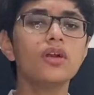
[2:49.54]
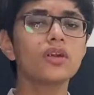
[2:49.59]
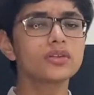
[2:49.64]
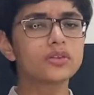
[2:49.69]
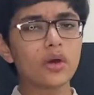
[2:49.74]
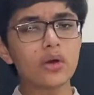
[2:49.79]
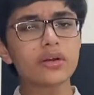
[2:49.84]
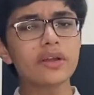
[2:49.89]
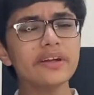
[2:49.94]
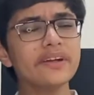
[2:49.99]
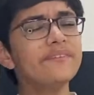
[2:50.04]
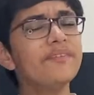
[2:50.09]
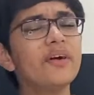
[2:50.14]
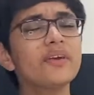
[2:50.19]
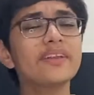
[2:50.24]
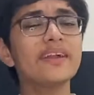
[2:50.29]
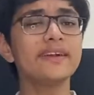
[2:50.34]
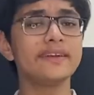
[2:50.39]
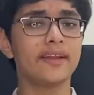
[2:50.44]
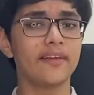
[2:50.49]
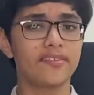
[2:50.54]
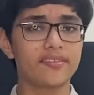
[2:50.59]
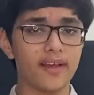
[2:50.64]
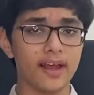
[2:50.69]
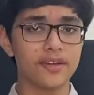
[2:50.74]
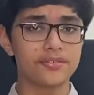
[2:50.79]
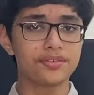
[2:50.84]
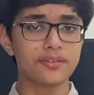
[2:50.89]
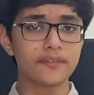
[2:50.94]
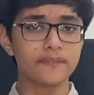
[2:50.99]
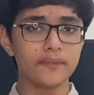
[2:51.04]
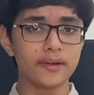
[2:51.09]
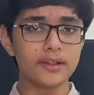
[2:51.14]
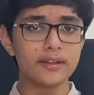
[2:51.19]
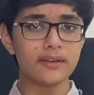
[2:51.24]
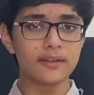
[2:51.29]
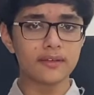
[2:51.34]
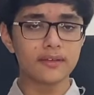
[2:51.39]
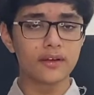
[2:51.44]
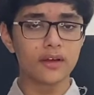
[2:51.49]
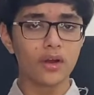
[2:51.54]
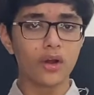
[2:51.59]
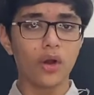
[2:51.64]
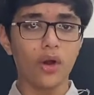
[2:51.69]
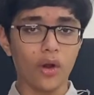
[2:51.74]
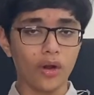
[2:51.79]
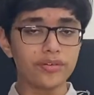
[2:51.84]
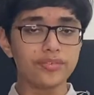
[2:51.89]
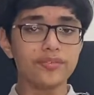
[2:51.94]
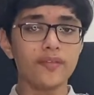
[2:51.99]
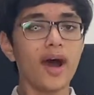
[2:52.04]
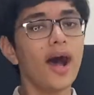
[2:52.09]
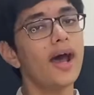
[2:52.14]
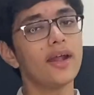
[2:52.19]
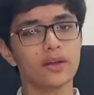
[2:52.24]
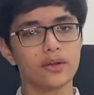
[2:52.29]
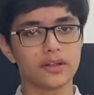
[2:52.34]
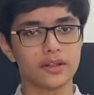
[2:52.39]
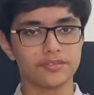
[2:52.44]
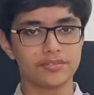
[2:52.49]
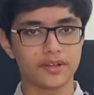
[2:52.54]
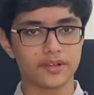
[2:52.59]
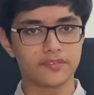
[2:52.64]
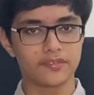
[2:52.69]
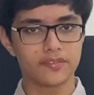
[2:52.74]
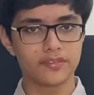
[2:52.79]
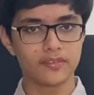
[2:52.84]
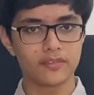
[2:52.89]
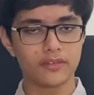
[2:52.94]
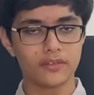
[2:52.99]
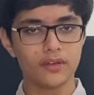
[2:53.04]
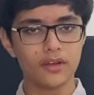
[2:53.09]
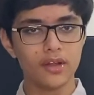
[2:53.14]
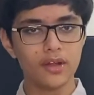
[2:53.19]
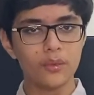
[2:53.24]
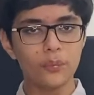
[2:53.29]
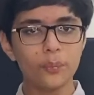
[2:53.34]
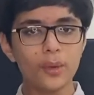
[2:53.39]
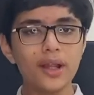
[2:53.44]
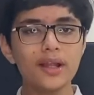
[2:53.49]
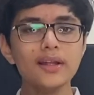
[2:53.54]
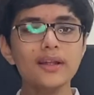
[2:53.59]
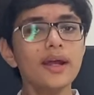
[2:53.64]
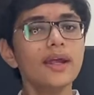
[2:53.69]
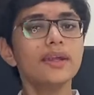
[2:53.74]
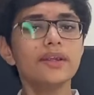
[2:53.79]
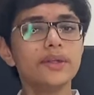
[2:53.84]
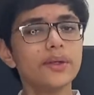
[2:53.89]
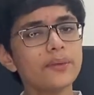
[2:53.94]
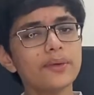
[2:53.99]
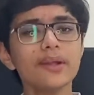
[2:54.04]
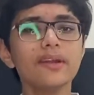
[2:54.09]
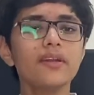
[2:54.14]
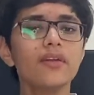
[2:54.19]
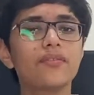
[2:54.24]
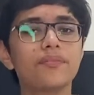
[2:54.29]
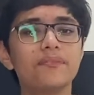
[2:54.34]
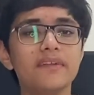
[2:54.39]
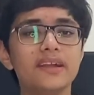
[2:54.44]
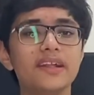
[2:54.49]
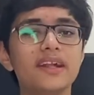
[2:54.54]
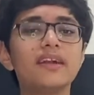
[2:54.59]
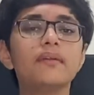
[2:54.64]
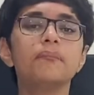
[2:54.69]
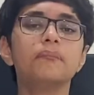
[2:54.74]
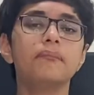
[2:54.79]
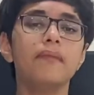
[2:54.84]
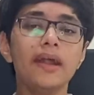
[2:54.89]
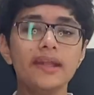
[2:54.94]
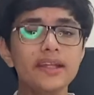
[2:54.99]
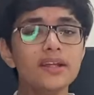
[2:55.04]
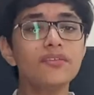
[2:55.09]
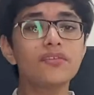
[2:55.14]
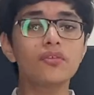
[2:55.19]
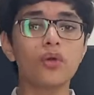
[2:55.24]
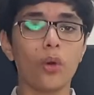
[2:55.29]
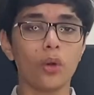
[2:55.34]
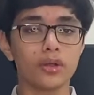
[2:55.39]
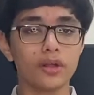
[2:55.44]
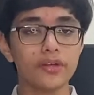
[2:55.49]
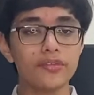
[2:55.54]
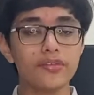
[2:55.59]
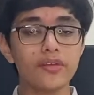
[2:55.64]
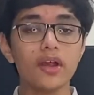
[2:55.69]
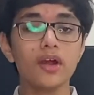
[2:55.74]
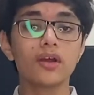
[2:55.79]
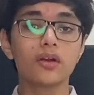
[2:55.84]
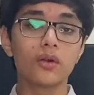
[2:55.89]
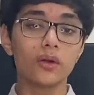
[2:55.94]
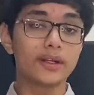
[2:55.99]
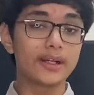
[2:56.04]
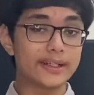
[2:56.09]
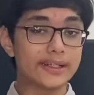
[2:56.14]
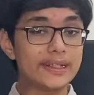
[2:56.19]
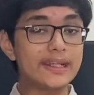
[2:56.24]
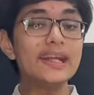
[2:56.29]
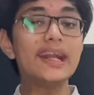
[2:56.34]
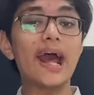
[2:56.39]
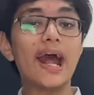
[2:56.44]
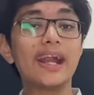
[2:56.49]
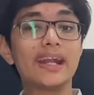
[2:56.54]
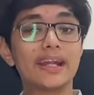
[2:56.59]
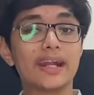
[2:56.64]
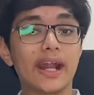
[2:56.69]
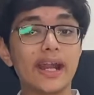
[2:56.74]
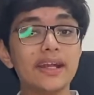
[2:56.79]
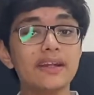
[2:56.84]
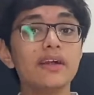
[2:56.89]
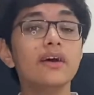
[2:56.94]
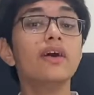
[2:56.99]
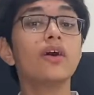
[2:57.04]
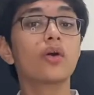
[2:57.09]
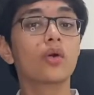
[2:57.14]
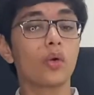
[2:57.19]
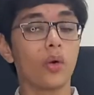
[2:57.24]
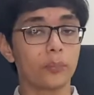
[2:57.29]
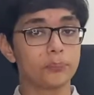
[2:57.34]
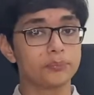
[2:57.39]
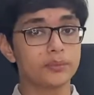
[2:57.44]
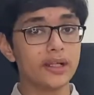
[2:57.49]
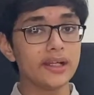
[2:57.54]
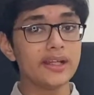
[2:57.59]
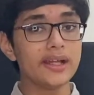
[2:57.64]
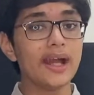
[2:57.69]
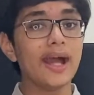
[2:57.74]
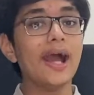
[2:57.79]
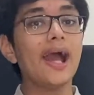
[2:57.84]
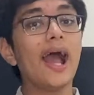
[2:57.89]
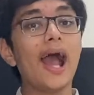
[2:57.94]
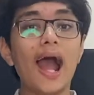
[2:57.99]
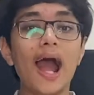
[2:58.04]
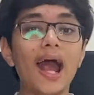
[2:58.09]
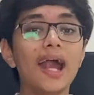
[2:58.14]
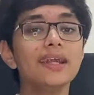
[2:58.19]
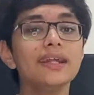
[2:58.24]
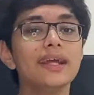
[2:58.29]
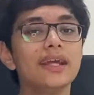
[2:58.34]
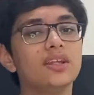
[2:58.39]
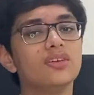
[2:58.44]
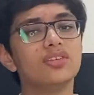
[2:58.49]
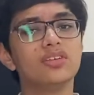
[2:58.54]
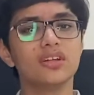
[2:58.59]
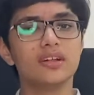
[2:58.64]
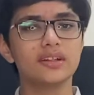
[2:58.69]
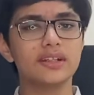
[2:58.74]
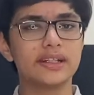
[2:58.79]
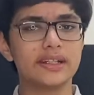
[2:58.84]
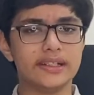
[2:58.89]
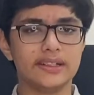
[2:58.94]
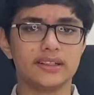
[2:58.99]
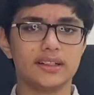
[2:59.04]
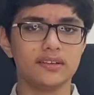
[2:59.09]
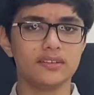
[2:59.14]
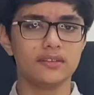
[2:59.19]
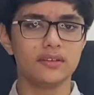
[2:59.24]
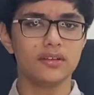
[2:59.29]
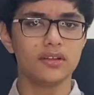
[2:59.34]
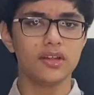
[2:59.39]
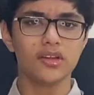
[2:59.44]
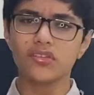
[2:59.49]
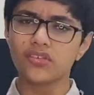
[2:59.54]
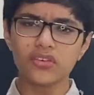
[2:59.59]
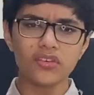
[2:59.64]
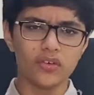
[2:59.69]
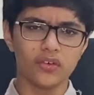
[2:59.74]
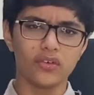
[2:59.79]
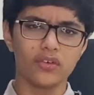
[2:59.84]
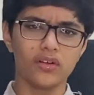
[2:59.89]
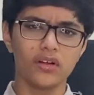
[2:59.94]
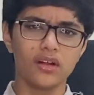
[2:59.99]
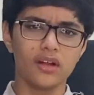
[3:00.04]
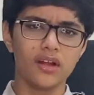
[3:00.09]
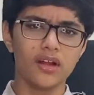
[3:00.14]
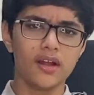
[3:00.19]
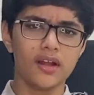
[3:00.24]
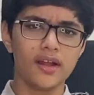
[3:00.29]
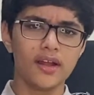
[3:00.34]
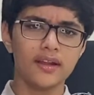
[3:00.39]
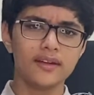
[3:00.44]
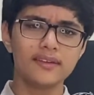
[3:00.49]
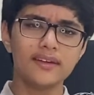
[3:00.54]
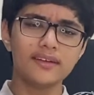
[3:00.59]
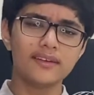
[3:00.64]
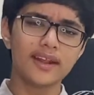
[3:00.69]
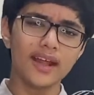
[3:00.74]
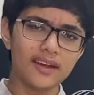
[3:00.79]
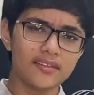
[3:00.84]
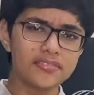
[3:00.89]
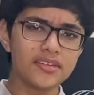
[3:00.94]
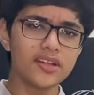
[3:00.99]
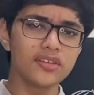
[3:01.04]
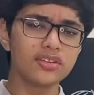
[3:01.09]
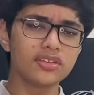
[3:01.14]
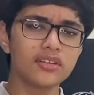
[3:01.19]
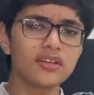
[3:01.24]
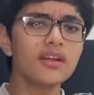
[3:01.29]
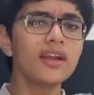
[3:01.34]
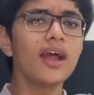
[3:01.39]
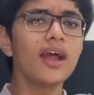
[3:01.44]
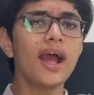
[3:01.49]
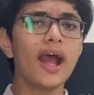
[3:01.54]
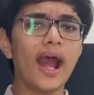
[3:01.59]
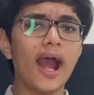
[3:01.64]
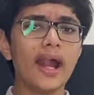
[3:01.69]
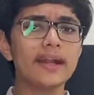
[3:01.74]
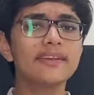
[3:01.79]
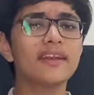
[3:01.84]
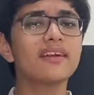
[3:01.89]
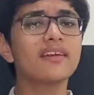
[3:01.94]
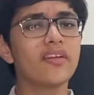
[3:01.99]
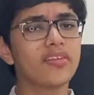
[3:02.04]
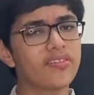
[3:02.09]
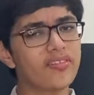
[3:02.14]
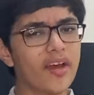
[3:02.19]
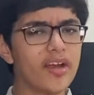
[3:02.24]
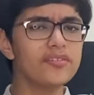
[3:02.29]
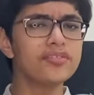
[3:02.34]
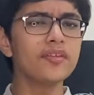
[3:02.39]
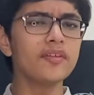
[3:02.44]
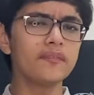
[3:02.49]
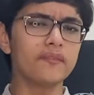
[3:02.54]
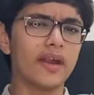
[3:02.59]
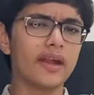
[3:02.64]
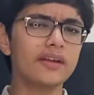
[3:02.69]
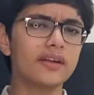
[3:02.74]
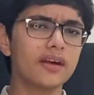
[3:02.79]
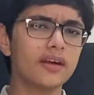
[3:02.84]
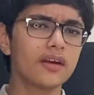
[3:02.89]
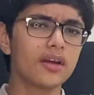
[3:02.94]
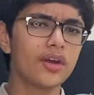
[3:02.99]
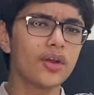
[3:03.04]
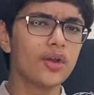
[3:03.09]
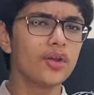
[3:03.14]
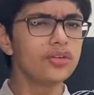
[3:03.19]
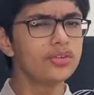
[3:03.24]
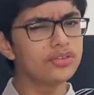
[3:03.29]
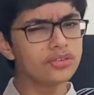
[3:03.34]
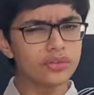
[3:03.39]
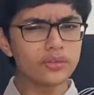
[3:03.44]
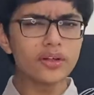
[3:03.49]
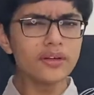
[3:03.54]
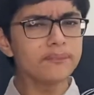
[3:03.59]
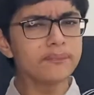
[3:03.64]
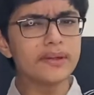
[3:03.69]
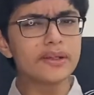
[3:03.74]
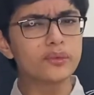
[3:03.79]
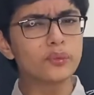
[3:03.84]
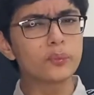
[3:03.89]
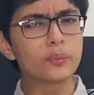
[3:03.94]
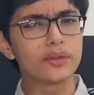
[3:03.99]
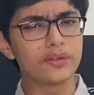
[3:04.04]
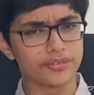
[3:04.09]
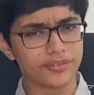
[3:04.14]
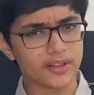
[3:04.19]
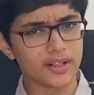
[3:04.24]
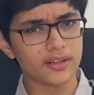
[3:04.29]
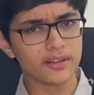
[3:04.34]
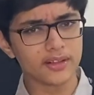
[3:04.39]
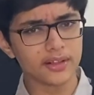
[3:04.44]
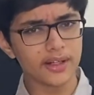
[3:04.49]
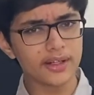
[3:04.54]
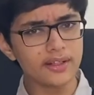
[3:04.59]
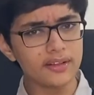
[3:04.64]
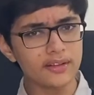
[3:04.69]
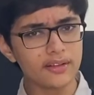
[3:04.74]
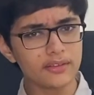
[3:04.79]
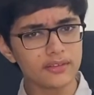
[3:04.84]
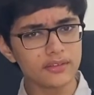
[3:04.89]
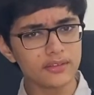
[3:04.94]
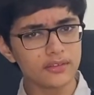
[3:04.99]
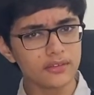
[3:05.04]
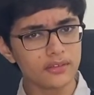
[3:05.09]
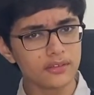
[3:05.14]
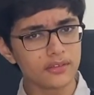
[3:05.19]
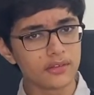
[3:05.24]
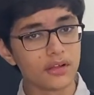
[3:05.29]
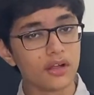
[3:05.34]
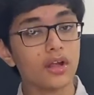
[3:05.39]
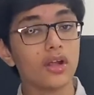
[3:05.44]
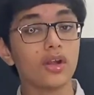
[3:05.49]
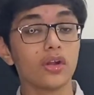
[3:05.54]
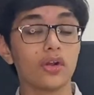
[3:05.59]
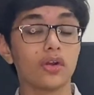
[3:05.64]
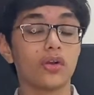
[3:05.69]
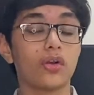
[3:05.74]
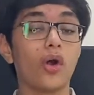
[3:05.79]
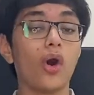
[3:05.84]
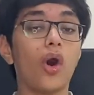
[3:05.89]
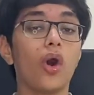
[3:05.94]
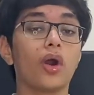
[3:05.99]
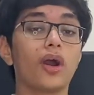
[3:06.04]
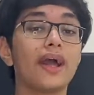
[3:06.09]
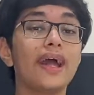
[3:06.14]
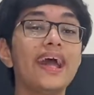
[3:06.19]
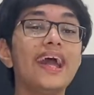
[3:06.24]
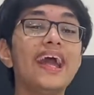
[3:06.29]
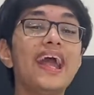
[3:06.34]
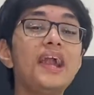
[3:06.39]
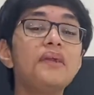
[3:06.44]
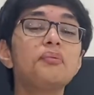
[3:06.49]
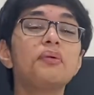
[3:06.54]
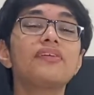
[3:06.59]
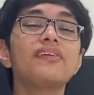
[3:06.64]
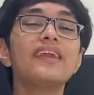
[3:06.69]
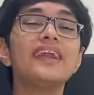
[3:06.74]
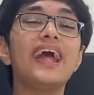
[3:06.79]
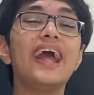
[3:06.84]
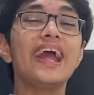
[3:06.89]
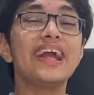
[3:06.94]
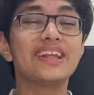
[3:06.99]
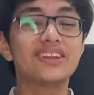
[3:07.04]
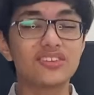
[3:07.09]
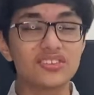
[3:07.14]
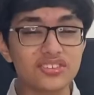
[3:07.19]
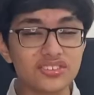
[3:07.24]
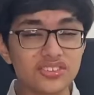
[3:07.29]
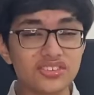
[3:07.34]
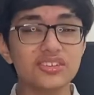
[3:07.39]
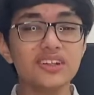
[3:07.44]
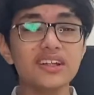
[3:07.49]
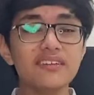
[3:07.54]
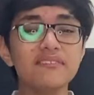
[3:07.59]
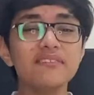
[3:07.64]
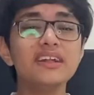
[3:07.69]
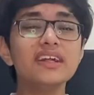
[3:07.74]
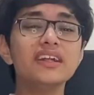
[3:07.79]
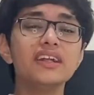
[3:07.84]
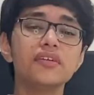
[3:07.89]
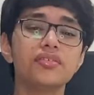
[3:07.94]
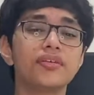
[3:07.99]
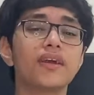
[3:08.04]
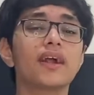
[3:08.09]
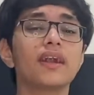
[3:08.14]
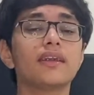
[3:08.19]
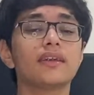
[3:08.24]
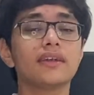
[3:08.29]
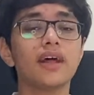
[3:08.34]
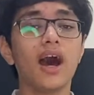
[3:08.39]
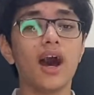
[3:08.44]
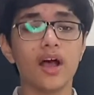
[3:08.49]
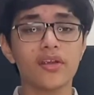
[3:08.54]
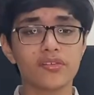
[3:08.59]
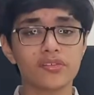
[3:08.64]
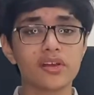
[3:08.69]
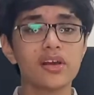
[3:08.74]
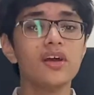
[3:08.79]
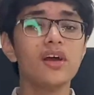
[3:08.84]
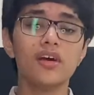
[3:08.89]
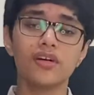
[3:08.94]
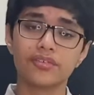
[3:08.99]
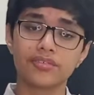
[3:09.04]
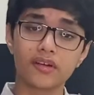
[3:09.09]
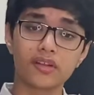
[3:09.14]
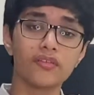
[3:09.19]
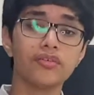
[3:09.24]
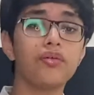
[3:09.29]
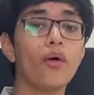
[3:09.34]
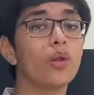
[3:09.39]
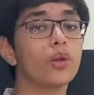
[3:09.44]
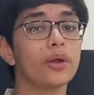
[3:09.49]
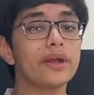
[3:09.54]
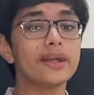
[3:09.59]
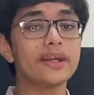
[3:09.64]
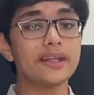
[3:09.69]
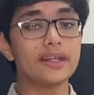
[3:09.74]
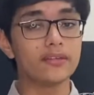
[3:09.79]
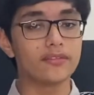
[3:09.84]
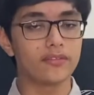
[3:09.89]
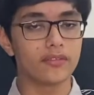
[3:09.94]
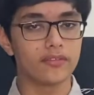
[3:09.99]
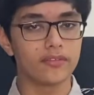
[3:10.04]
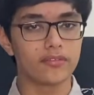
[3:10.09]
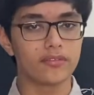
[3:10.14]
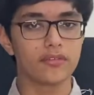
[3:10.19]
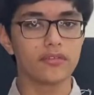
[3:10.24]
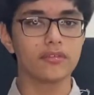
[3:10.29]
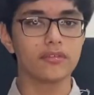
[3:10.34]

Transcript: talking about the decipherment of hieroglyphics. Well, during this period, many scholars could read and write Coptic and ancient Greek. So, the derivation and the decipherment shouldn't be too difficult, right? Wrong. It was an extremely difficult task for the following reasons.